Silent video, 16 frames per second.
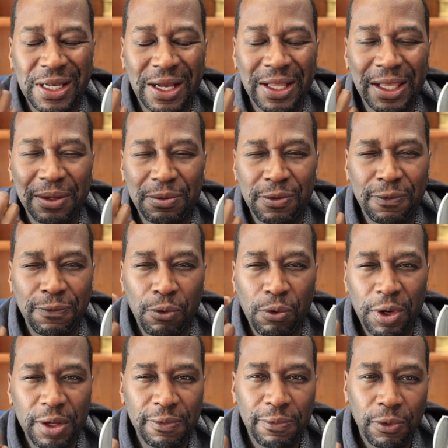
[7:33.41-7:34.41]
I think it was
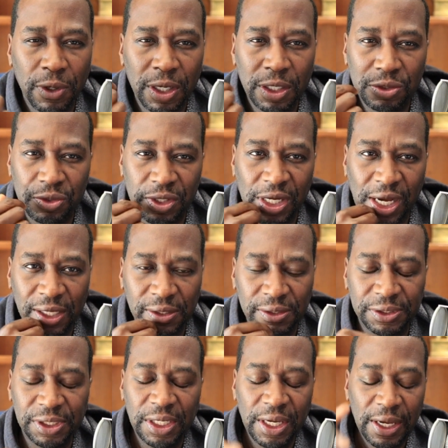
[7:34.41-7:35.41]

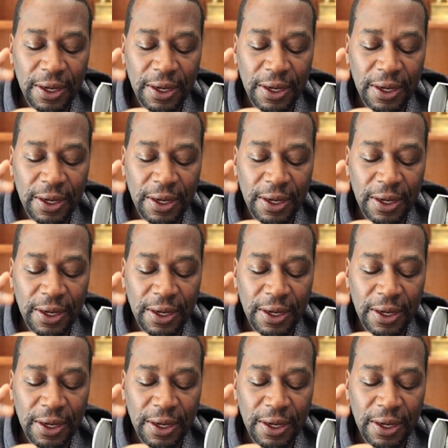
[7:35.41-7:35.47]
$4,400.